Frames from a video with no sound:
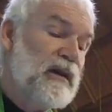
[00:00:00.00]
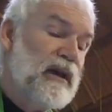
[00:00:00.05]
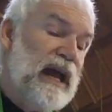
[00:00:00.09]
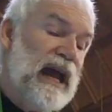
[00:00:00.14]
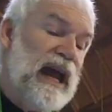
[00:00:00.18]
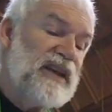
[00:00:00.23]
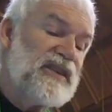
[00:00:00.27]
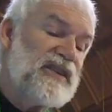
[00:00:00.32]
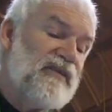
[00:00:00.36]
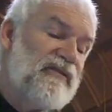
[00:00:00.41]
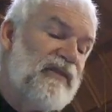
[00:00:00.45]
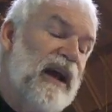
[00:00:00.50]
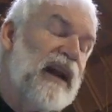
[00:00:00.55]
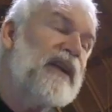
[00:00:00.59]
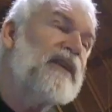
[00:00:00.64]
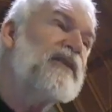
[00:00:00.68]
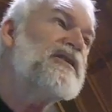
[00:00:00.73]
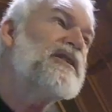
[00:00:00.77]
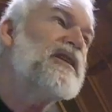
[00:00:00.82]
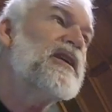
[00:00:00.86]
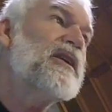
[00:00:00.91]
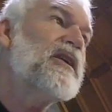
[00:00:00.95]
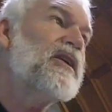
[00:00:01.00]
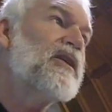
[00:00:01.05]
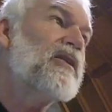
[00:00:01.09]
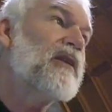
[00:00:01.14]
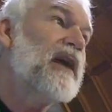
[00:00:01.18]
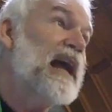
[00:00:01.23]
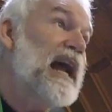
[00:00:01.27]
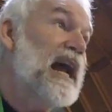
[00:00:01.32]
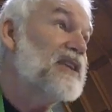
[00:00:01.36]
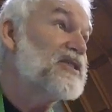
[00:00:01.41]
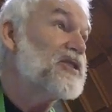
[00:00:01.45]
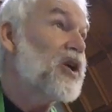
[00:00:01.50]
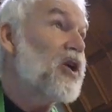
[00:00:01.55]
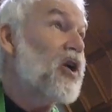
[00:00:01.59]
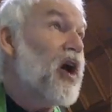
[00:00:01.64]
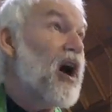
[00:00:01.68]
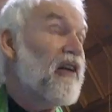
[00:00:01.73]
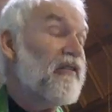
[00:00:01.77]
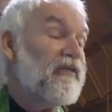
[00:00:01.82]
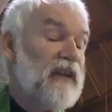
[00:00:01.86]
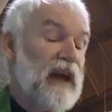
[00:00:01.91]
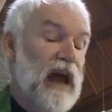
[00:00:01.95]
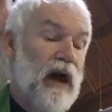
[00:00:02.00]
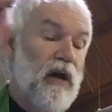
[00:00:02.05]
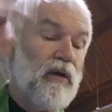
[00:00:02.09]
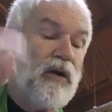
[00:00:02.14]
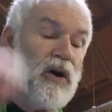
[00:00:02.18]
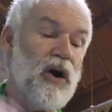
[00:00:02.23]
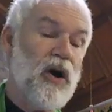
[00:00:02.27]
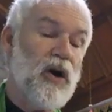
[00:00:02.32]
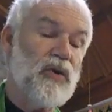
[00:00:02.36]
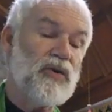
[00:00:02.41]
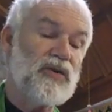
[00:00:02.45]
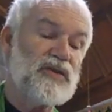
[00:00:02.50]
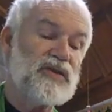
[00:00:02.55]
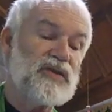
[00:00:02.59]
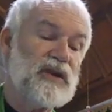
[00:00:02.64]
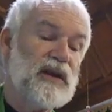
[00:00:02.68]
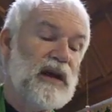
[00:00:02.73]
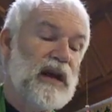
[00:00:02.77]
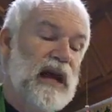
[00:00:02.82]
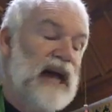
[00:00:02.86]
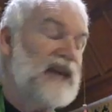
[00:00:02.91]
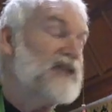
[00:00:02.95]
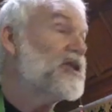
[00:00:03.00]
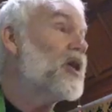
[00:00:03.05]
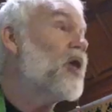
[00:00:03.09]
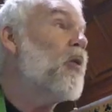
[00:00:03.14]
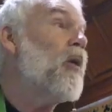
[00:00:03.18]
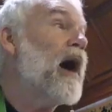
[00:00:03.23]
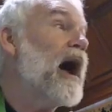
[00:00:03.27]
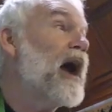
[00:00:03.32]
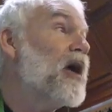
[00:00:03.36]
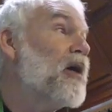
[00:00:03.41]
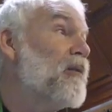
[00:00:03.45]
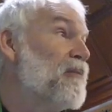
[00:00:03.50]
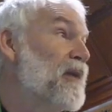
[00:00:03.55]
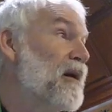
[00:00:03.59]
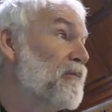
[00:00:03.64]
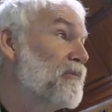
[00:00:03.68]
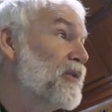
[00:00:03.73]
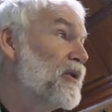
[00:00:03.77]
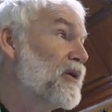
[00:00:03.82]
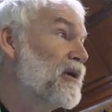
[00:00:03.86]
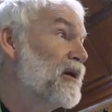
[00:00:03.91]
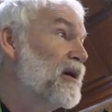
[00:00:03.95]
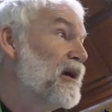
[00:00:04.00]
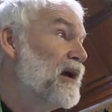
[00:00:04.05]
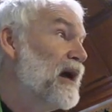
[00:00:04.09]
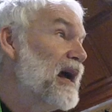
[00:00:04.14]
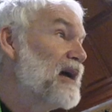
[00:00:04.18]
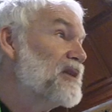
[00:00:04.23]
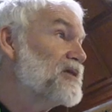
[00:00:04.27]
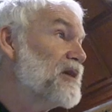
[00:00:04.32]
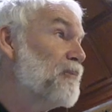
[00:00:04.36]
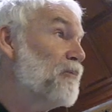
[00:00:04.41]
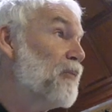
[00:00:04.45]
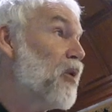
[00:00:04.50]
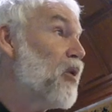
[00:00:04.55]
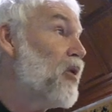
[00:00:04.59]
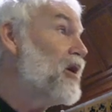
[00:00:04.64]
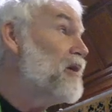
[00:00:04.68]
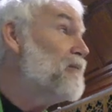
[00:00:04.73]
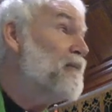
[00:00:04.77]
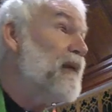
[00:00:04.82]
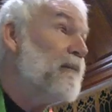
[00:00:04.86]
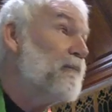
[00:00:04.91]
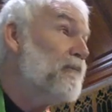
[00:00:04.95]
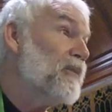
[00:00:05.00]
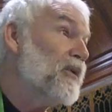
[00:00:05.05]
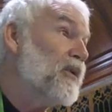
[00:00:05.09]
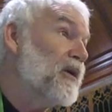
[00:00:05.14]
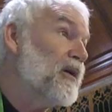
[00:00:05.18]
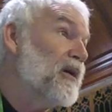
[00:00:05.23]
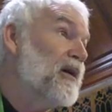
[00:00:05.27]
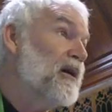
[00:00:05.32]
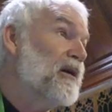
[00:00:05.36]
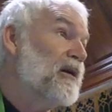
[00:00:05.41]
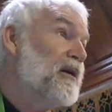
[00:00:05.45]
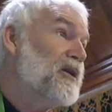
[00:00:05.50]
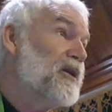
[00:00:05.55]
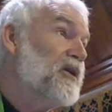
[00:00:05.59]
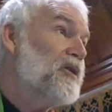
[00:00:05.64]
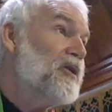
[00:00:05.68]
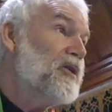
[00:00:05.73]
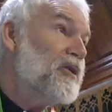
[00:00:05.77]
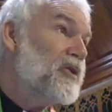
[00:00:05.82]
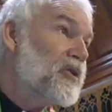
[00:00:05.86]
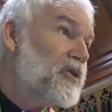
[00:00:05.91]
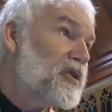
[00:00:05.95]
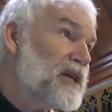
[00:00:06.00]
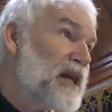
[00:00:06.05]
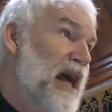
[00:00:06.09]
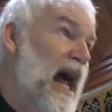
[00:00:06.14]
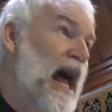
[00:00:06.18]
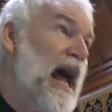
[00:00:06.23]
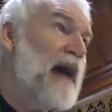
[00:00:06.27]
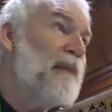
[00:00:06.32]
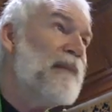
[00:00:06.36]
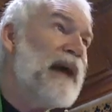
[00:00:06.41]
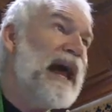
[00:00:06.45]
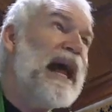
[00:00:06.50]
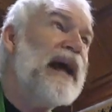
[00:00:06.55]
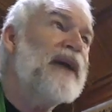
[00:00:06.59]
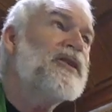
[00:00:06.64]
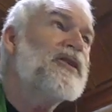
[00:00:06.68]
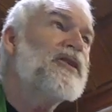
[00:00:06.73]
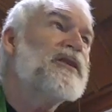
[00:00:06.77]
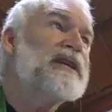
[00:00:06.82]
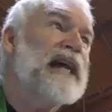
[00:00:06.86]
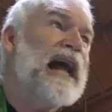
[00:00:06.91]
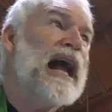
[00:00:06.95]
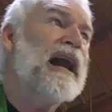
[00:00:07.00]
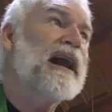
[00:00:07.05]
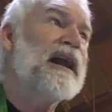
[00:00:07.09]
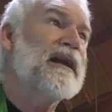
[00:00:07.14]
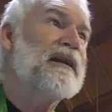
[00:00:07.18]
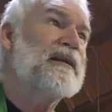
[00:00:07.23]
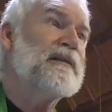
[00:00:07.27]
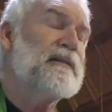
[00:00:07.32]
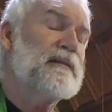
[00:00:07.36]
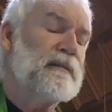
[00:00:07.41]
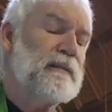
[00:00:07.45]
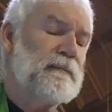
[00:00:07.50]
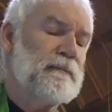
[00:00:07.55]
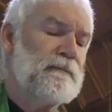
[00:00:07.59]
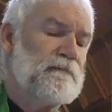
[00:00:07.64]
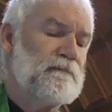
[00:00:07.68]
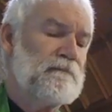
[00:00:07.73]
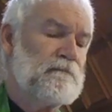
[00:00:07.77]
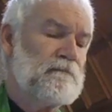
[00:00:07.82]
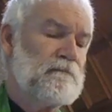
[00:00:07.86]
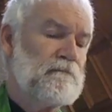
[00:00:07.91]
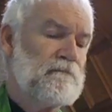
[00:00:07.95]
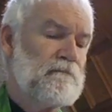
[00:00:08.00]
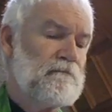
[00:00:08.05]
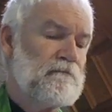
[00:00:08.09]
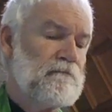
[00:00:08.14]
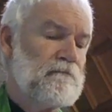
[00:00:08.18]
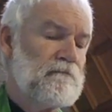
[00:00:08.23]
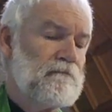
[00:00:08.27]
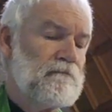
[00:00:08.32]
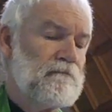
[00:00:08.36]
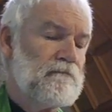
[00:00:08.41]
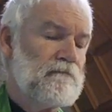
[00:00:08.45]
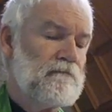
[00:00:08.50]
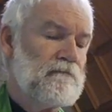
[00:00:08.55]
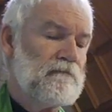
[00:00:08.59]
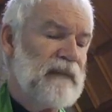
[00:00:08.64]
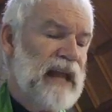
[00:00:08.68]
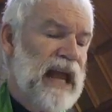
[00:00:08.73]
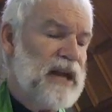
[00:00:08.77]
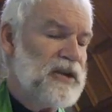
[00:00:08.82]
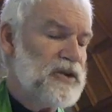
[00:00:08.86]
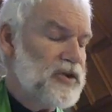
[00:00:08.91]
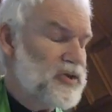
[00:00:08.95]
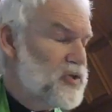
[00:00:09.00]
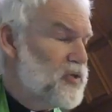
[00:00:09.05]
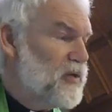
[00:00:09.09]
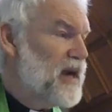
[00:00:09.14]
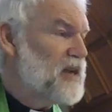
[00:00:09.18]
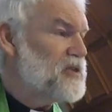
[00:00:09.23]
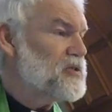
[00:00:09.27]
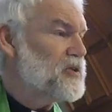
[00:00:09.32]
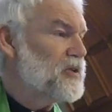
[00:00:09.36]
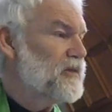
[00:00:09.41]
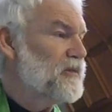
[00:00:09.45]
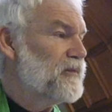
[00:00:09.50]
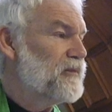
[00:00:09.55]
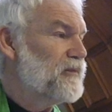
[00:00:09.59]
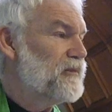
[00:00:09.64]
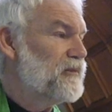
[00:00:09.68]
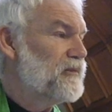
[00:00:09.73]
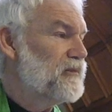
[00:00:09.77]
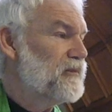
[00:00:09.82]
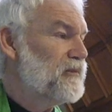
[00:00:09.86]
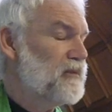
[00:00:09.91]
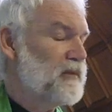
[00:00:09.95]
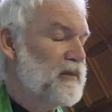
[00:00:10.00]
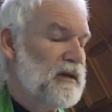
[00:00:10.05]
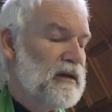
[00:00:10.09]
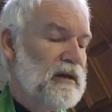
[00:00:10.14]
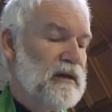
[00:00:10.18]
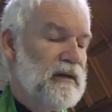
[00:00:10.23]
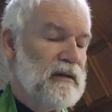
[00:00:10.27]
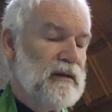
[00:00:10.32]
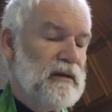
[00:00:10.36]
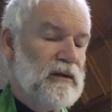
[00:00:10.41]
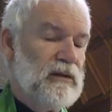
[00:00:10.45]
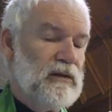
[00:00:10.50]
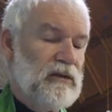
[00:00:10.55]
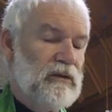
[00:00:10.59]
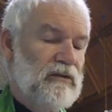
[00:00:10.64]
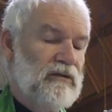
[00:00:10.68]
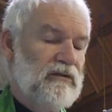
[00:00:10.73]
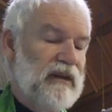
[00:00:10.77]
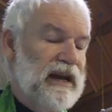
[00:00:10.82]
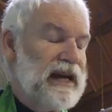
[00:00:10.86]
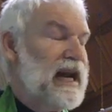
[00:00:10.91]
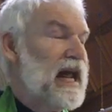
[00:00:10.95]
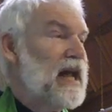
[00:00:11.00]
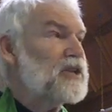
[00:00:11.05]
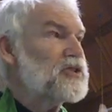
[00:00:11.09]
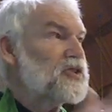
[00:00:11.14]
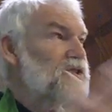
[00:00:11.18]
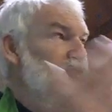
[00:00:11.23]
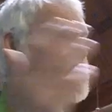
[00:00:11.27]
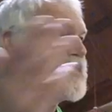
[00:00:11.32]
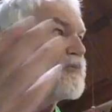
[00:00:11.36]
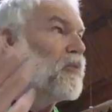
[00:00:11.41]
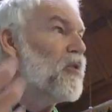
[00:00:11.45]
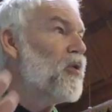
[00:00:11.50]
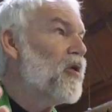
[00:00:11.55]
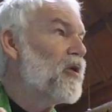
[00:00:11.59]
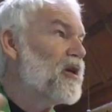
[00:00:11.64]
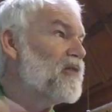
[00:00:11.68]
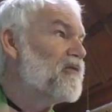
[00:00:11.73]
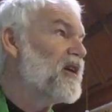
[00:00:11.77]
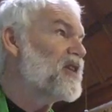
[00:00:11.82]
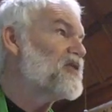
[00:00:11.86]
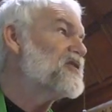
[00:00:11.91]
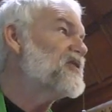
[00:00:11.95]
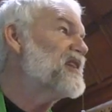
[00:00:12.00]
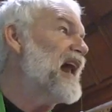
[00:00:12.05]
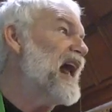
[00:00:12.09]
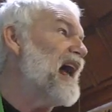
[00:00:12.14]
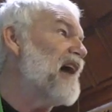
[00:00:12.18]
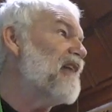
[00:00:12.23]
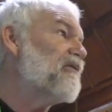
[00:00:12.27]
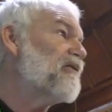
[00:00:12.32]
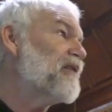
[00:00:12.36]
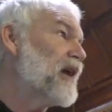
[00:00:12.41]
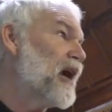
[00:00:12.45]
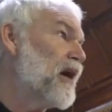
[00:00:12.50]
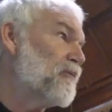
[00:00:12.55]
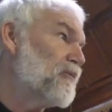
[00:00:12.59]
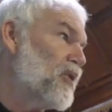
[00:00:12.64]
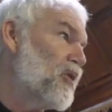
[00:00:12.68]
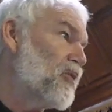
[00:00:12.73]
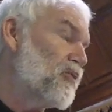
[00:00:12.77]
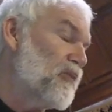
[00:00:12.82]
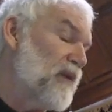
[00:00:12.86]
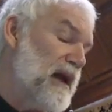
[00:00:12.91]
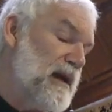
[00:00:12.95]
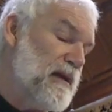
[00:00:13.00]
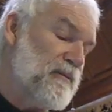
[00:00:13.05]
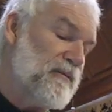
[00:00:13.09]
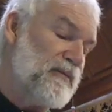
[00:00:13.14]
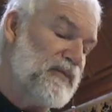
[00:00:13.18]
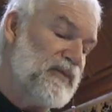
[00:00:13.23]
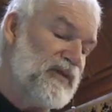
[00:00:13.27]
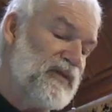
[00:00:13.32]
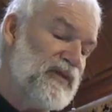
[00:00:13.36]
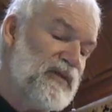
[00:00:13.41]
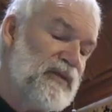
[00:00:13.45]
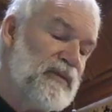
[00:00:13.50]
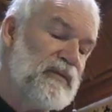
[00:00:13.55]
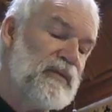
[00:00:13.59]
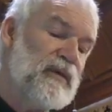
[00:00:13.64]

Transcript: as a volunteer, as a coffee hour host, as a choir member, as a board member, your time and your talent and your treasure. Financial support of our staff and our programs.